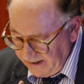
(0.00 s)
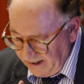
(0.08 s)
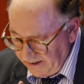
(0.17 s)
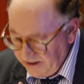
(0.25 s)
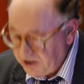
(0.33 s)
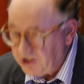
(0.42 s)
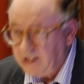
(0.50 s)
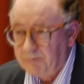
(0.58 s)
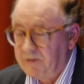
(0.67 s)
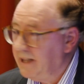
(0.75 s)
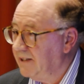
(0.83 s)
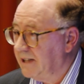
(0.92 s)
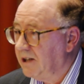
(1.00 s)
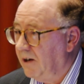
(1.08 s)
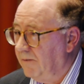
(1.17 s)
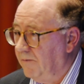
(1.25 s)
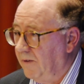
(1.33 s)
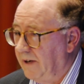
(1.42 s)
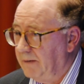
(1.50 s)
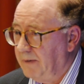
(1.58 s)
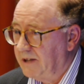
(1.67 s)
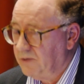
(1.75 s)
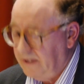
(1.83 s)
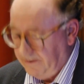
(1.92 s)
the other ships," they're in convoy,
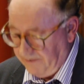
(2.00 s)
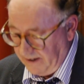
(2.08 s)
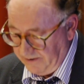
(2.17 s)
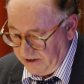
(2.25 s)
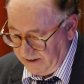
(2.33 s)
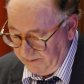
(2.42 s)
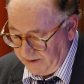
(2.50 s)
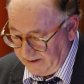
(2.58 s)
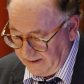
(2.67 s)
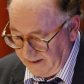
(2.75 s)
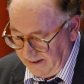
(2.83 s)
about 25 ships,